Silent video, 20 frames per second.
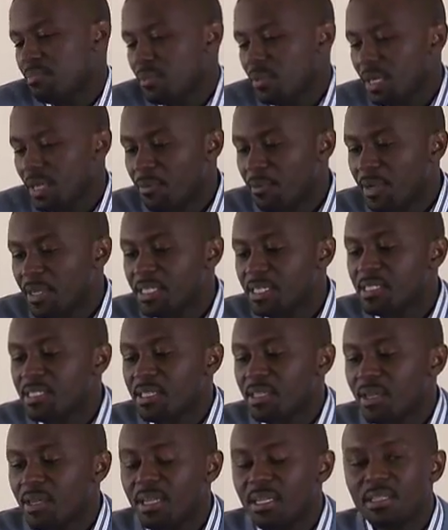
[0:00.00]
can register
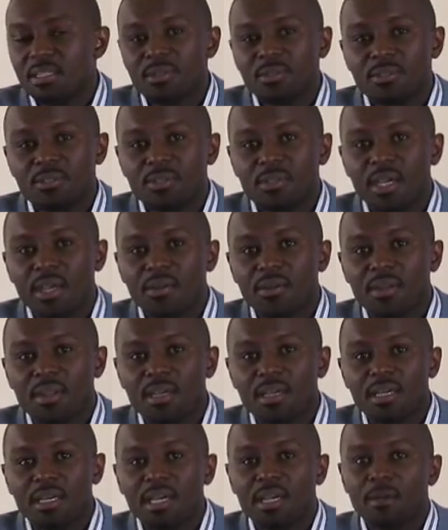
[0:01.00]
your clinical trial in
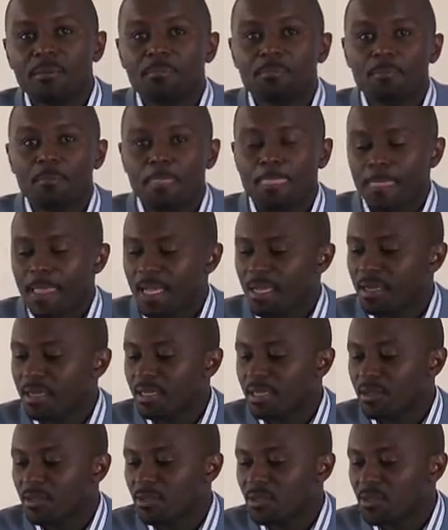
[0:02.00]
a
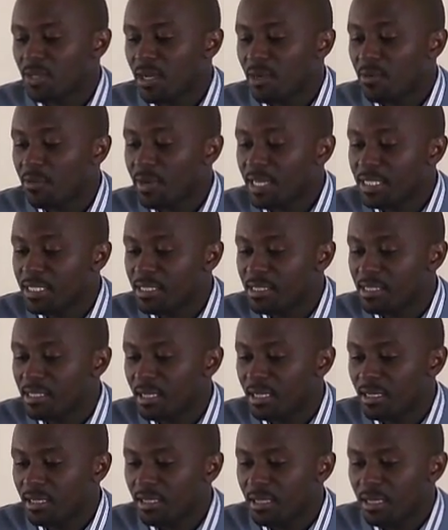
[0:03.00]
clinical trial
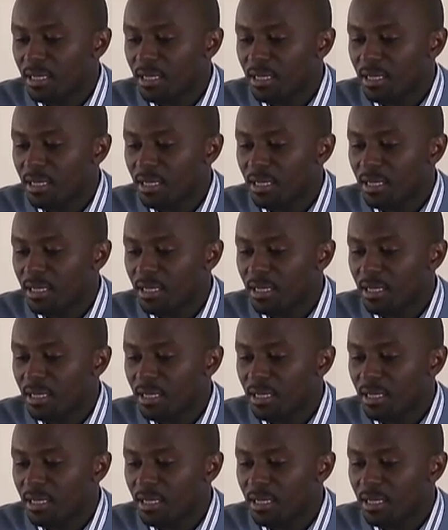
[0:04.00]
register.